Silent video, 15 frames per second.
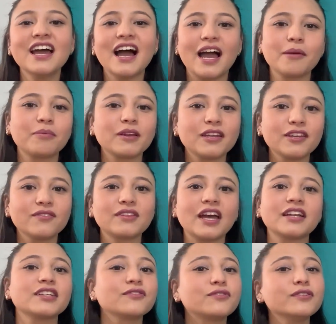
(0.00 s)
I believe
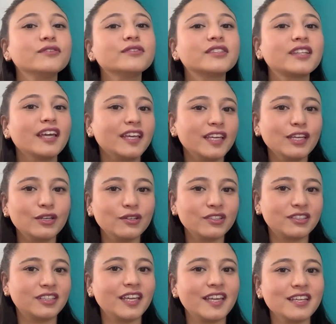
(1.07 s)
that if you think
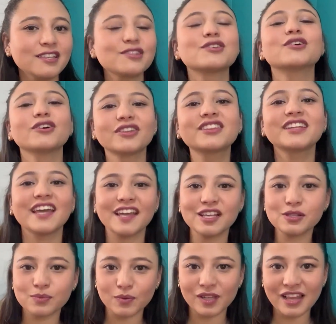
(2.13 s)
good
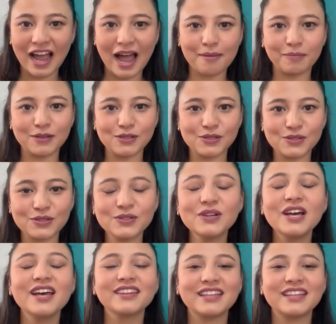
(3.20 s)
things will happen to you.